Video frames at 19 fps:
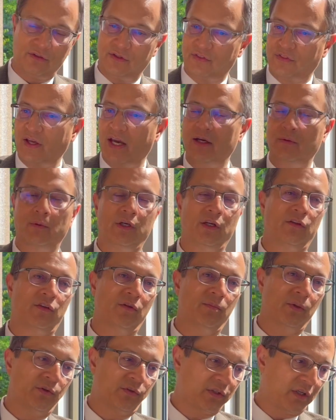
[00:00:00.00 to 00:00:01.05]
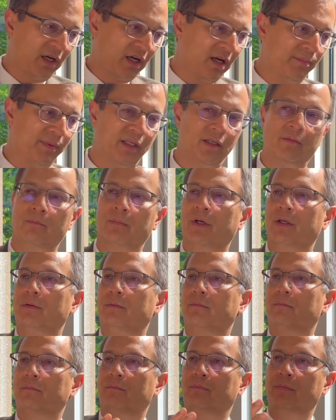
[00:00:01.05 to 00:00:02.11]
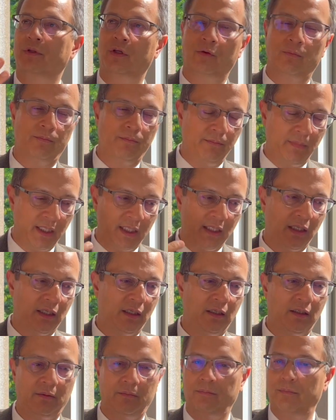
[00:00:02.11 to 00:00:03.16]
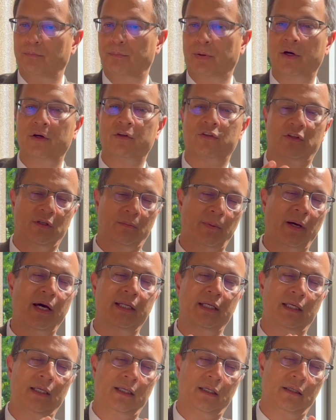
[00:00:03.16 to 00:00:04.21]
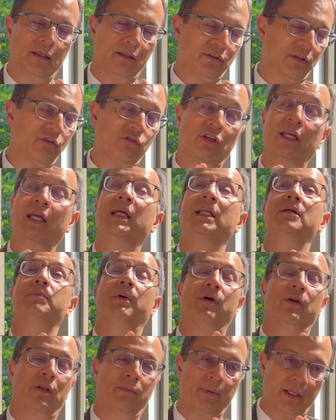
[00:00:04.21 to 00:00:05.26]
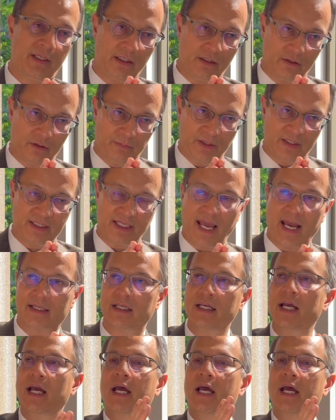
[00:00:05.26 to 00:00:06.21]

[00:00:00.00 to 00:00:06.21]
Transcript: The thyroid is the most common, but many parts of the body, essentially any part of the body, could be attacked.